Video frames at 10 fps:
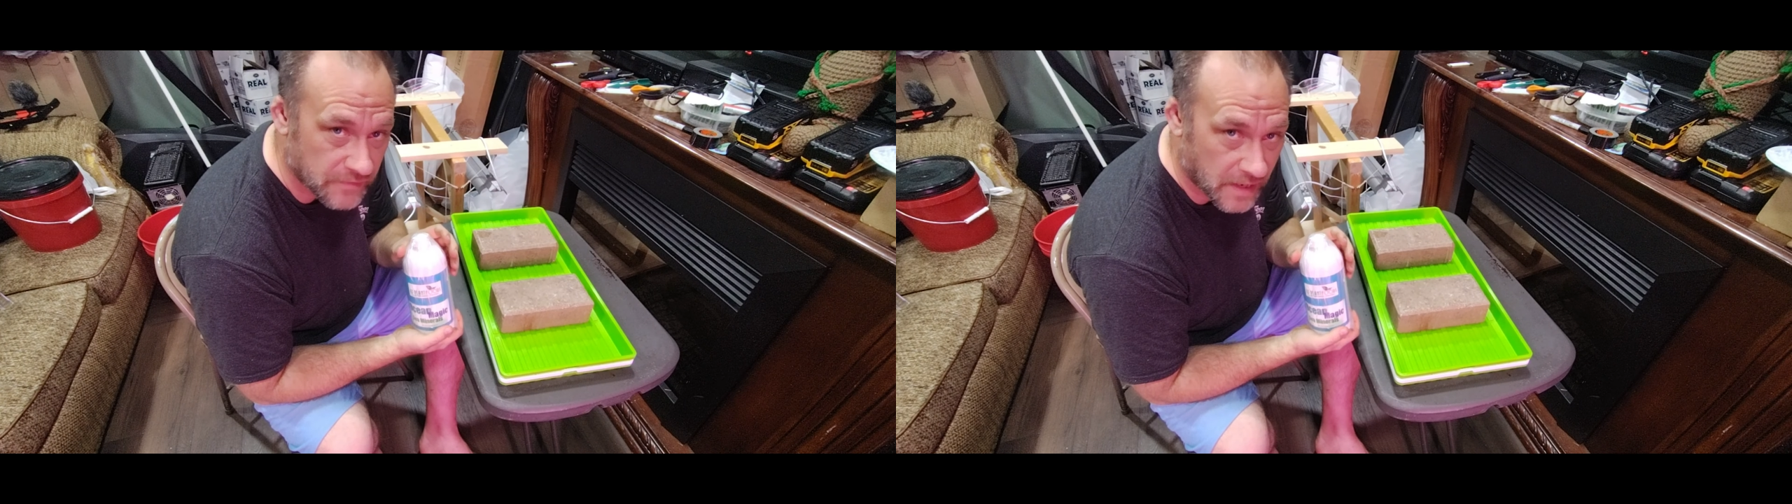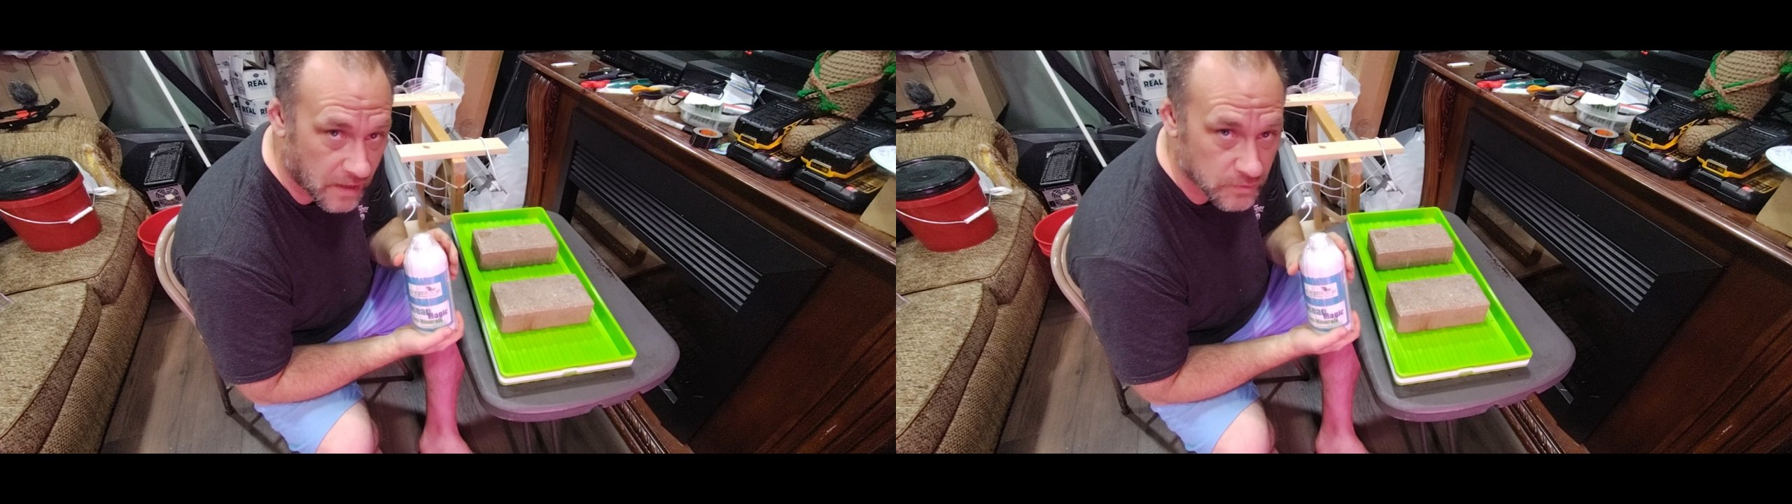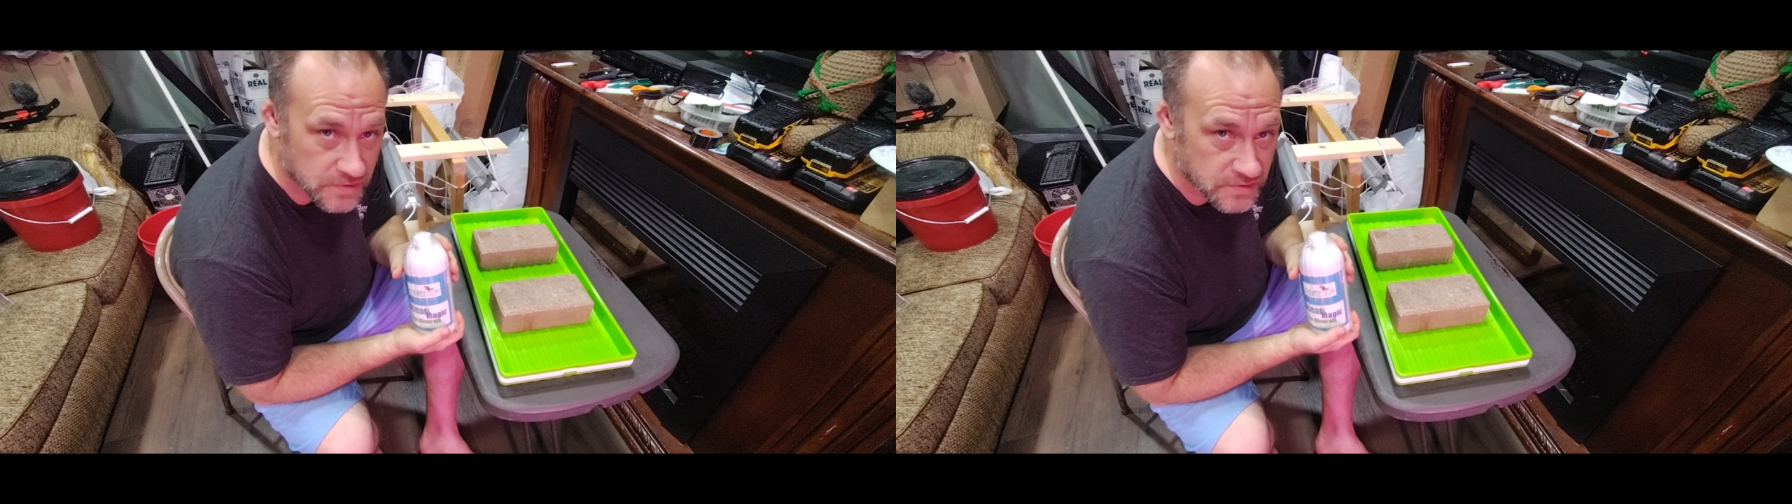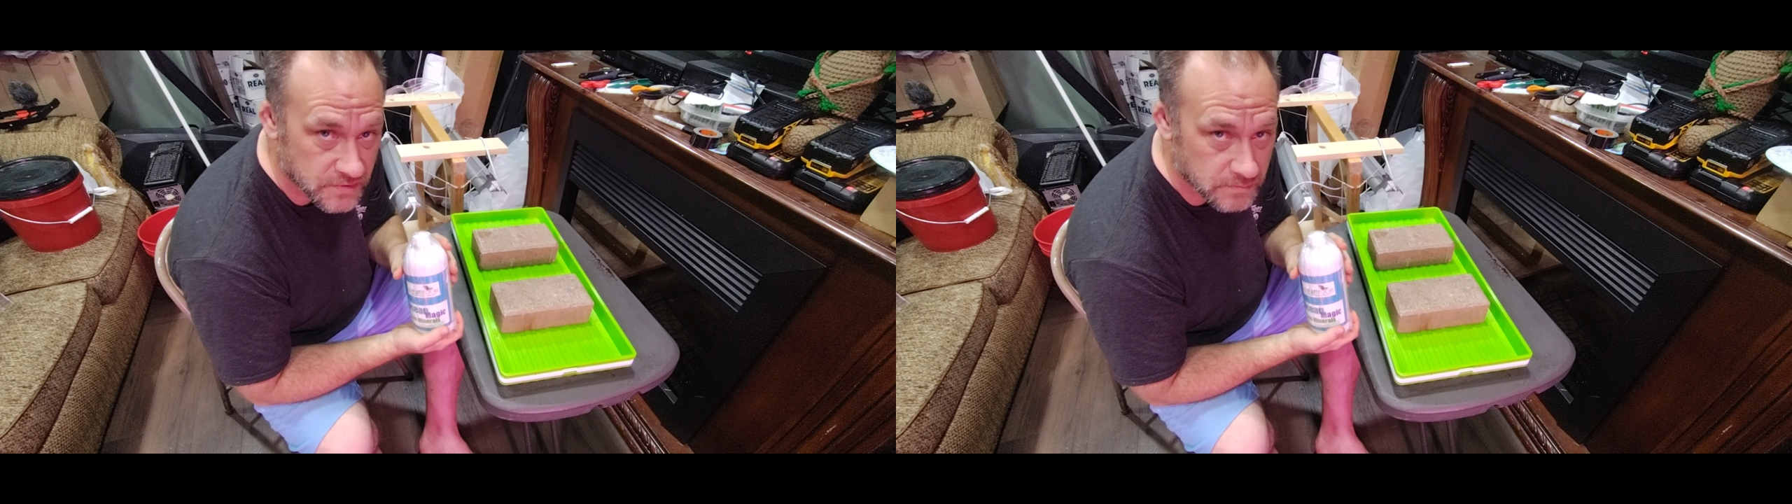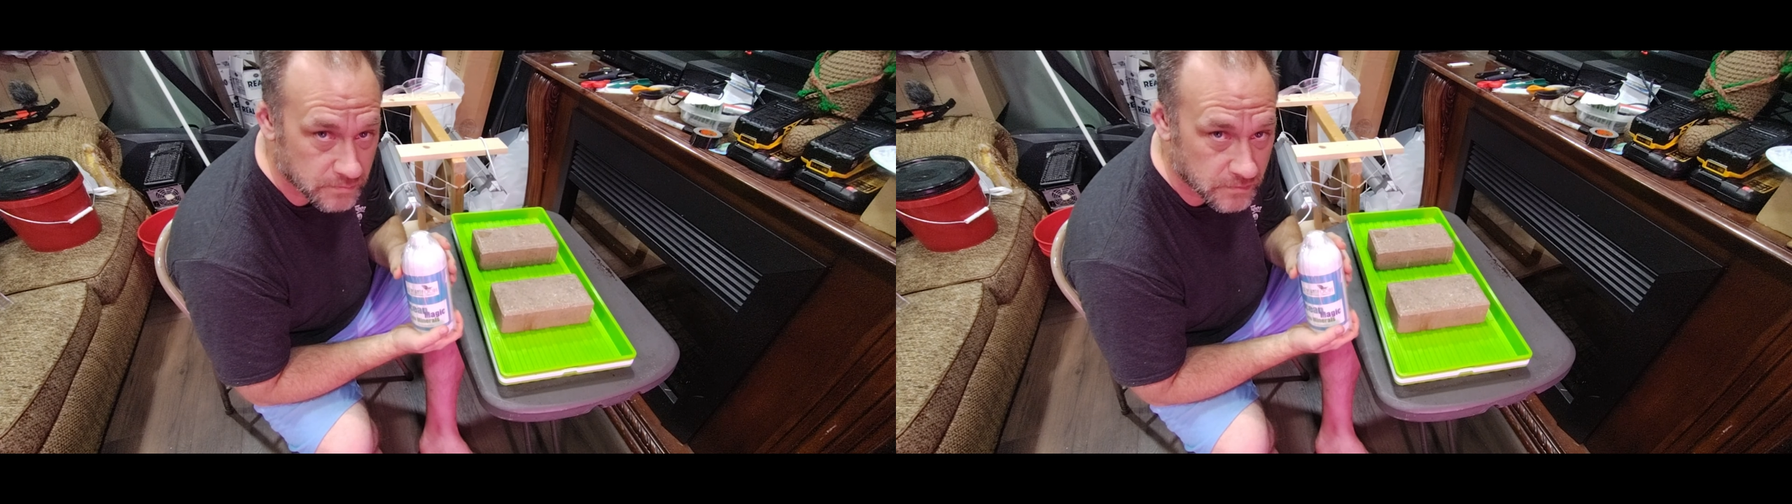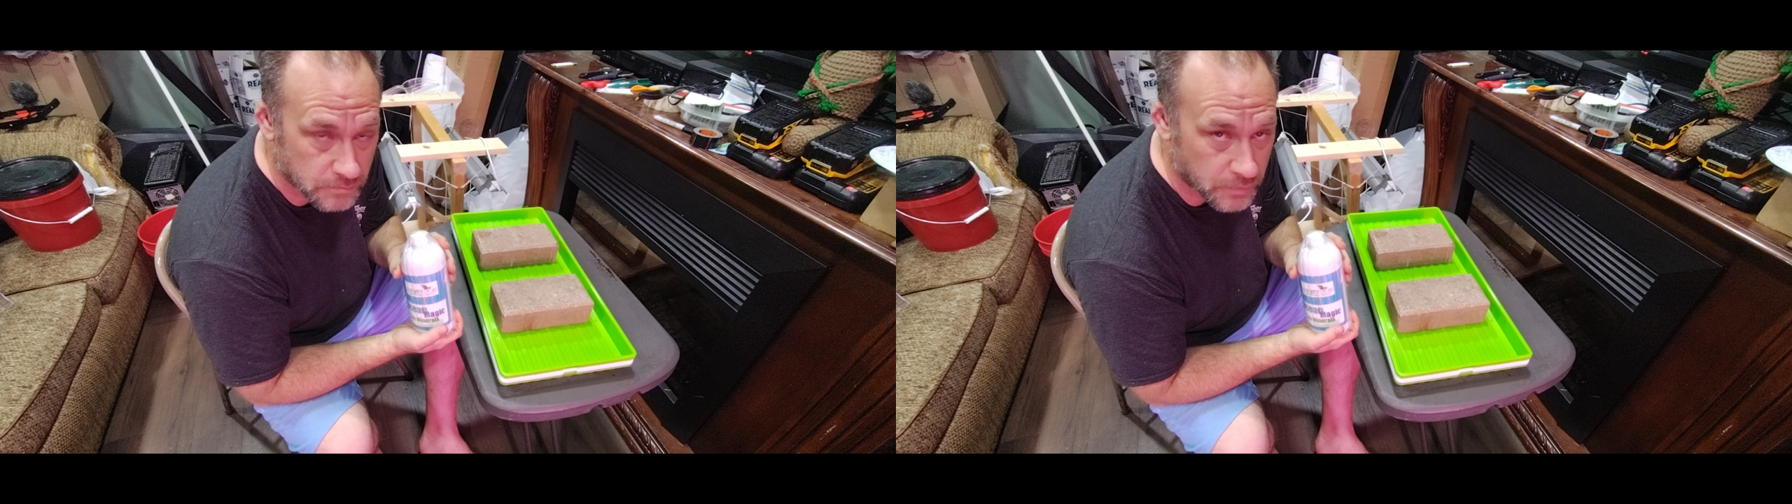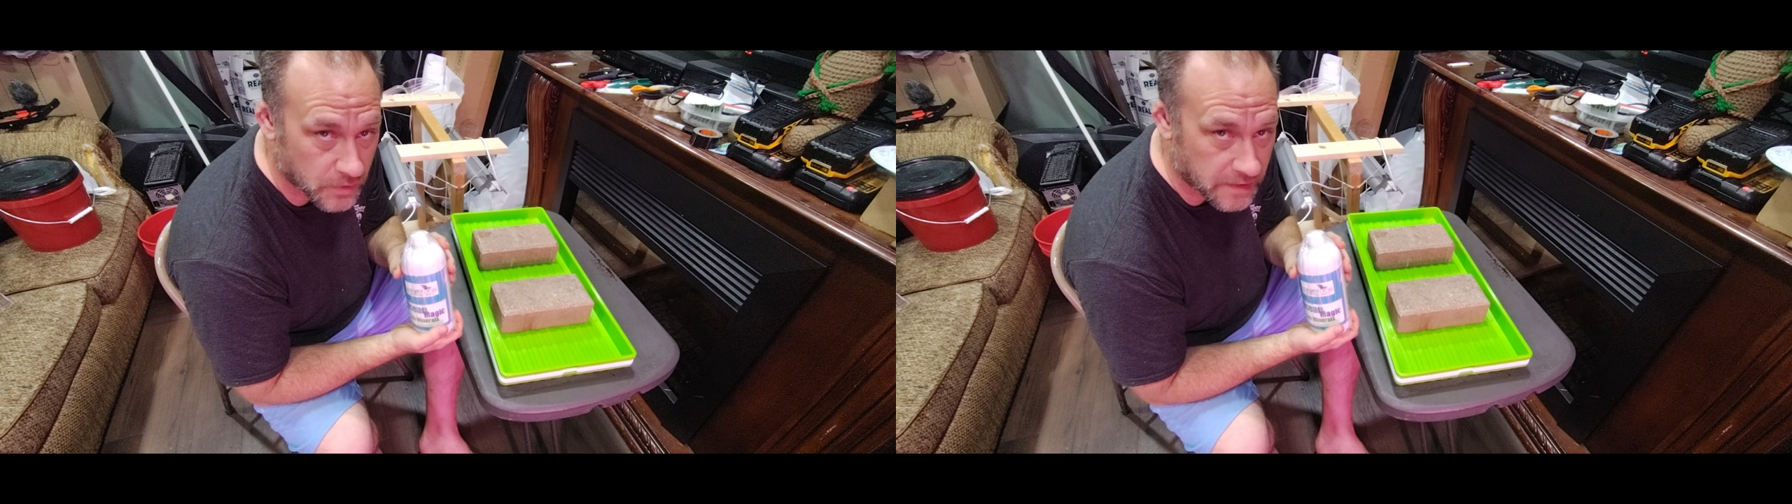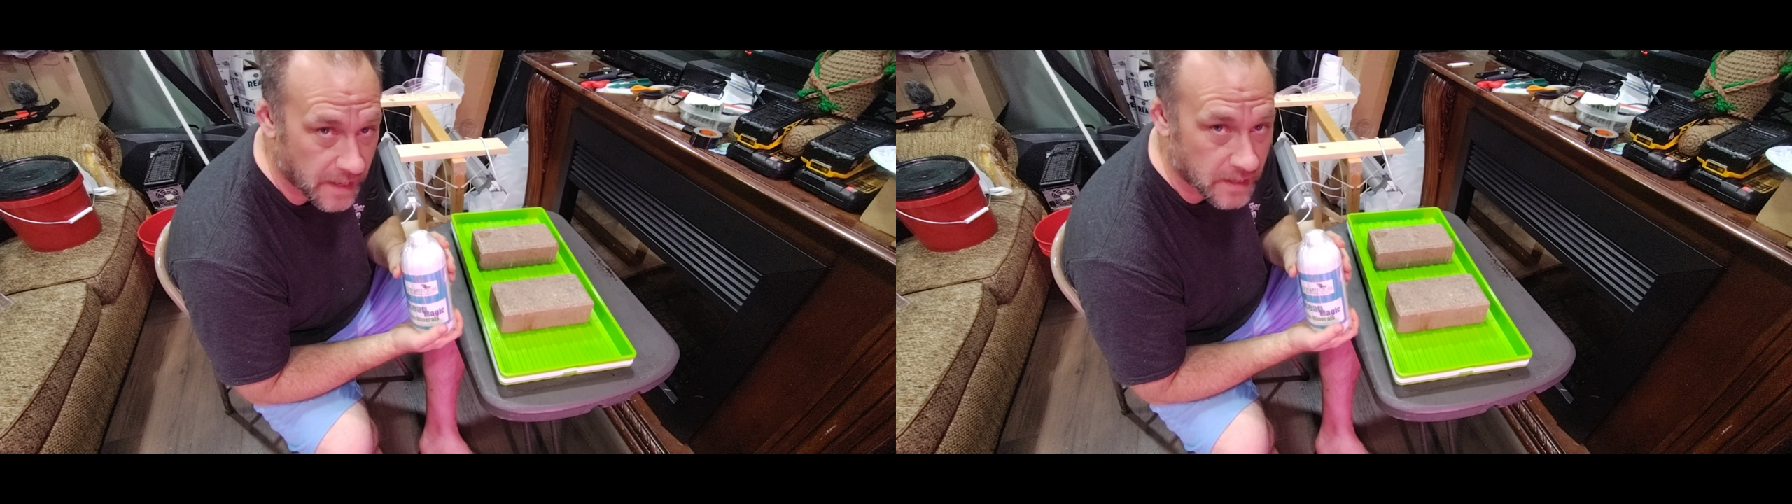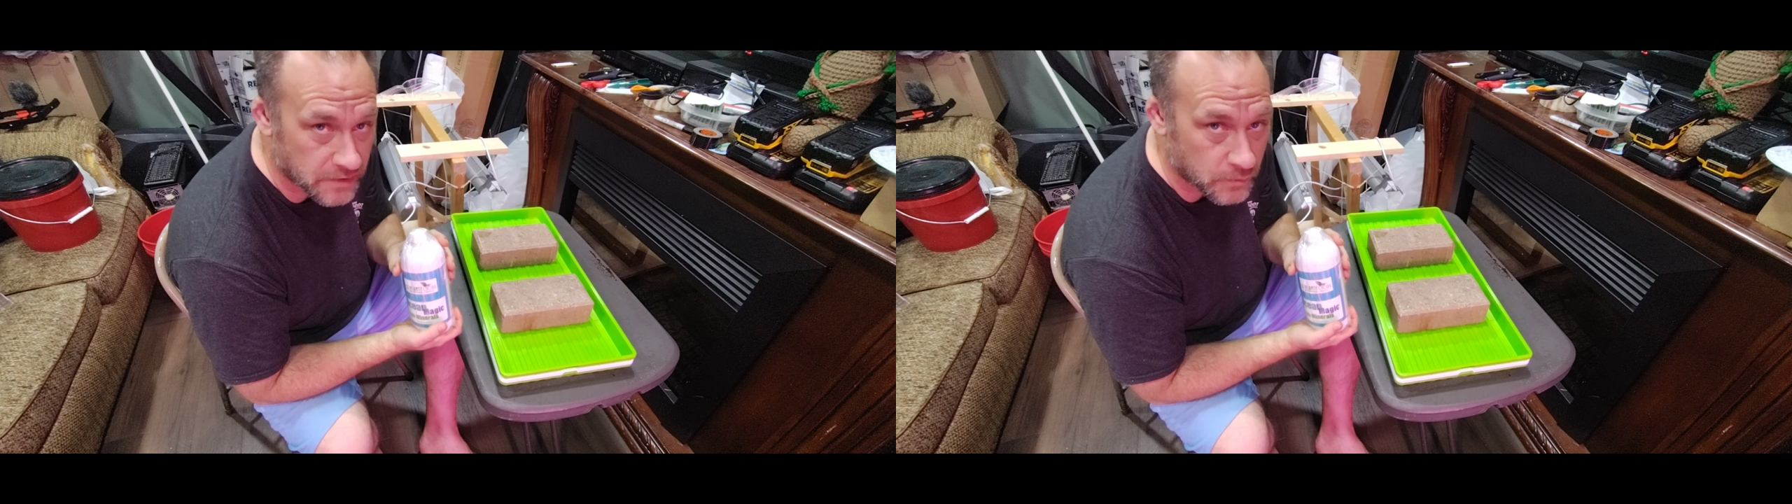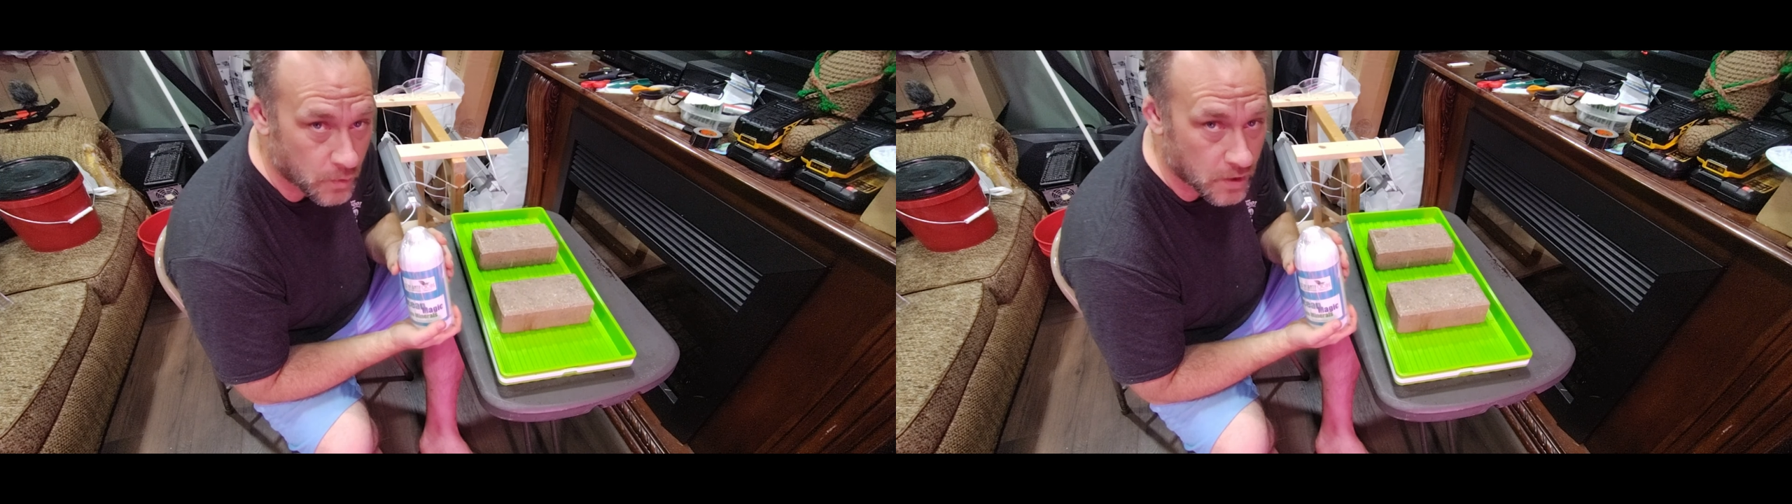ounce per
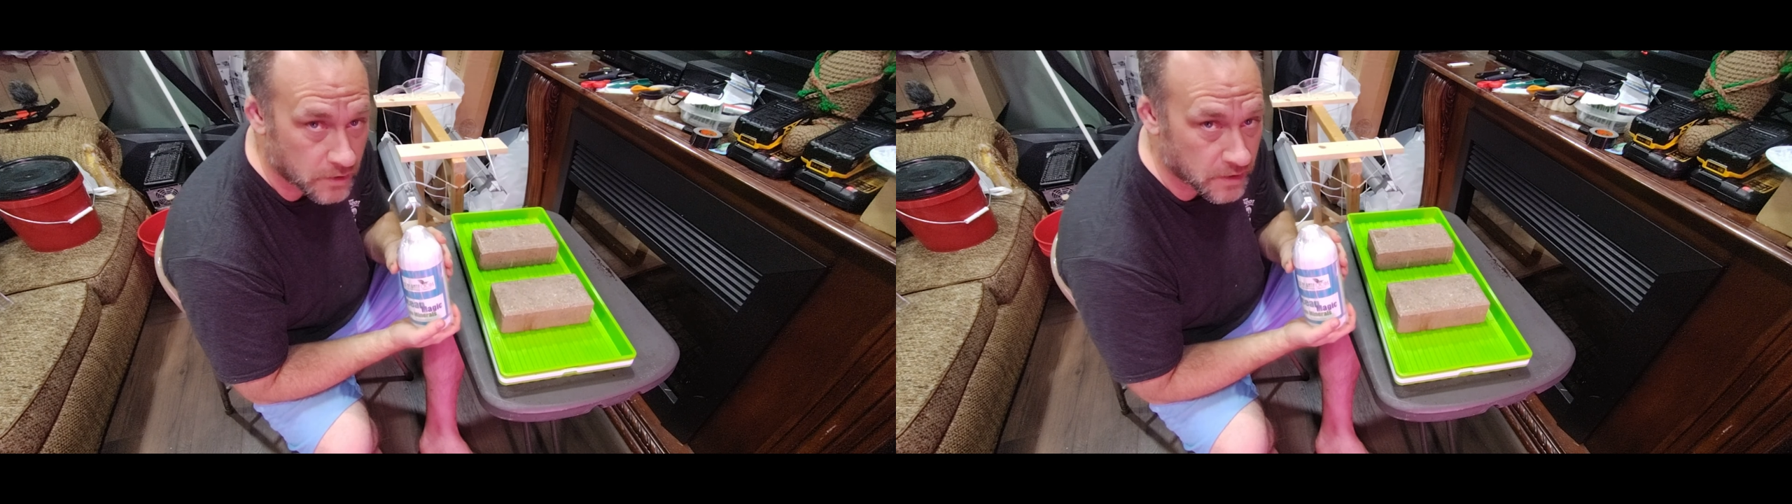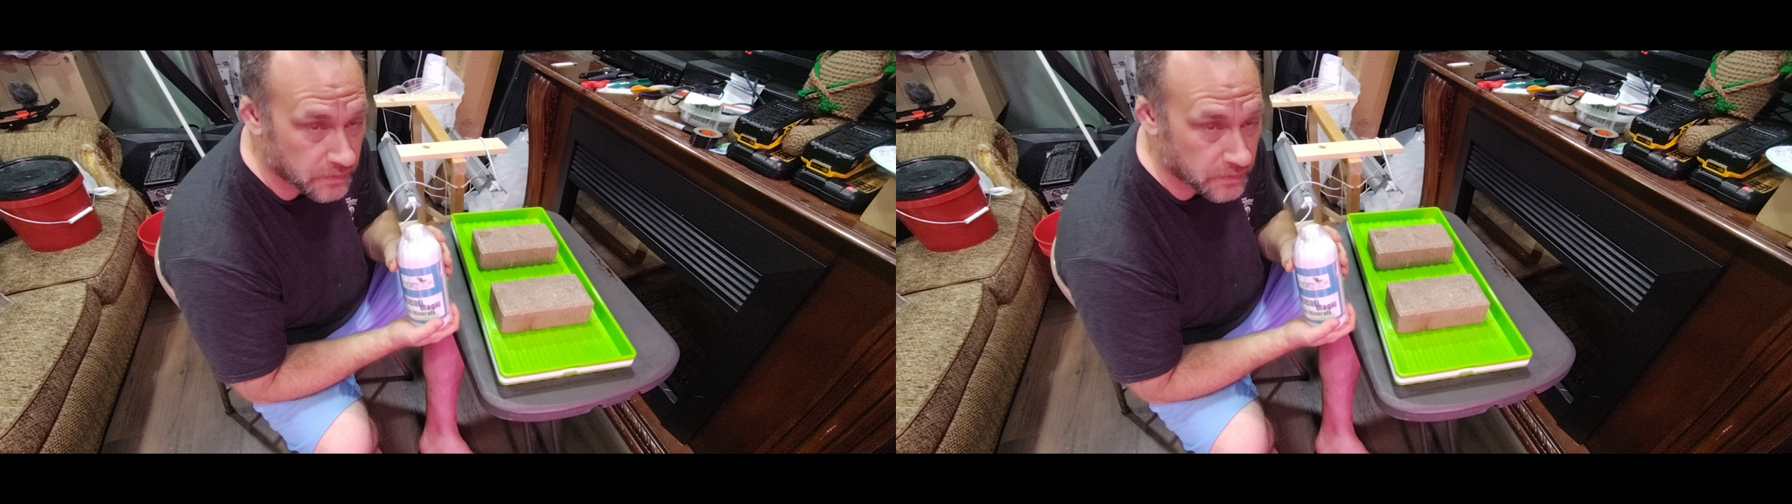gallon of water, I